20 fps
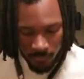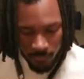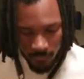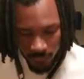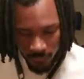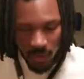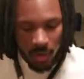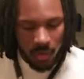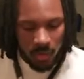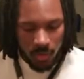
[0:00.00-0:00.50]

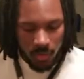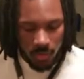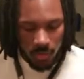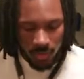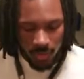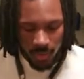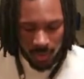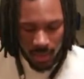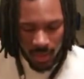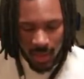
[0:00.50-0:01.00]
finish through
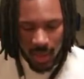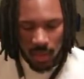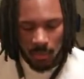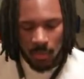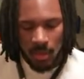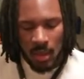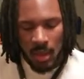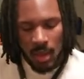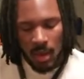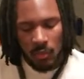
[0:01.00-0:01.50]
the game
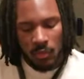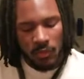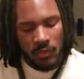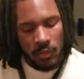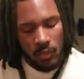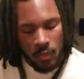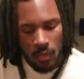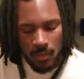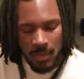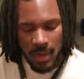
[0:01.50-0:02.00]
and
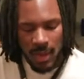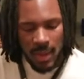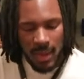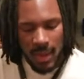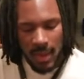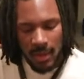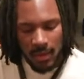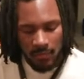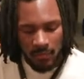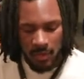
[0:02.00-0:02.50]
restore my
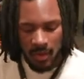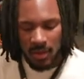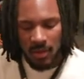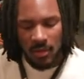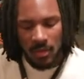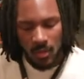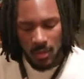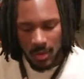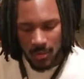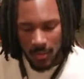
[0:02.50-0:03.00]
hand
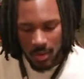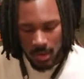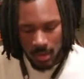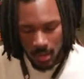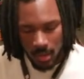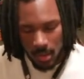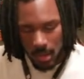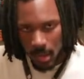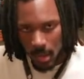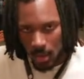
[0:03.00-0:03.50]
advantage when I'm
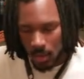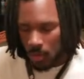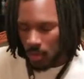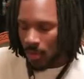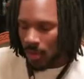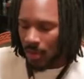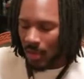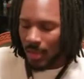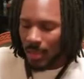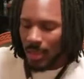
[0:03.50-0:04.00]
getting low.
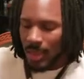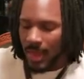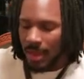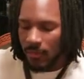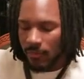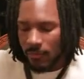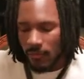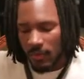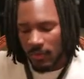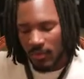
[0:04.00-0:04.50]
A lot
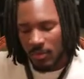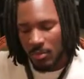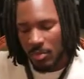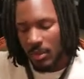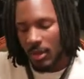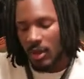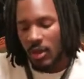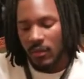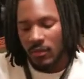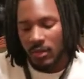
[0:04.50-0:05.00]
of Frieza
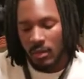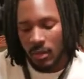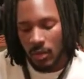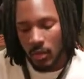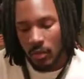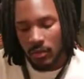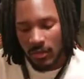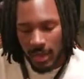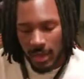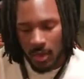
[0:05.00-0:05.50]
players
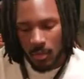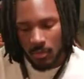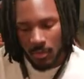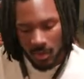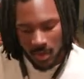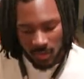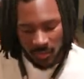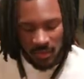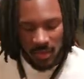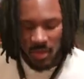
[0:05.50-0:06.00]
lose out
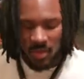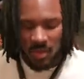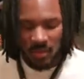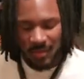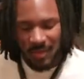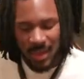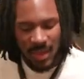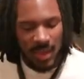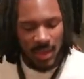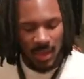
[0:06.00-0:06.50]
because they
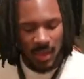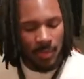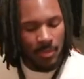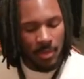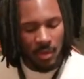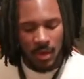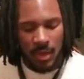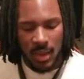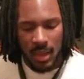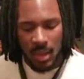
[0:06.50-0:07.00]
just can't keep
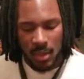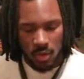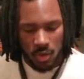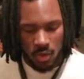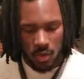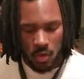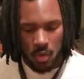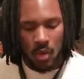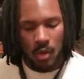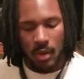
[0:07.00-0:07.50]
their hand
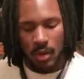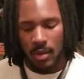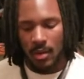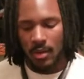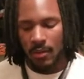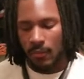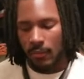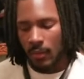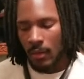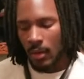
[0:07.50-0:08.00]
strong
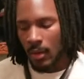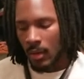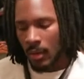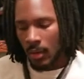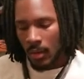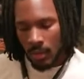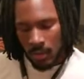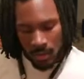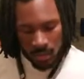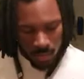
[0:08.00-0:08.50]
enough.
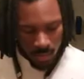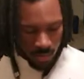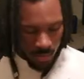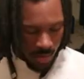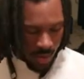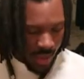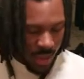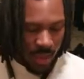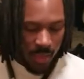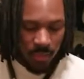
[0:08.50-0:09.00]

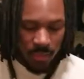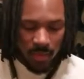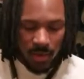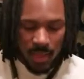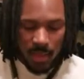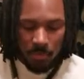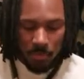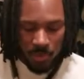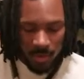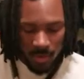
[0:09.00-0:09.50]
And then
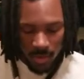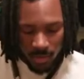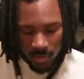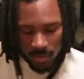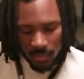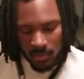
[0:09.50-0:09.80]
I picked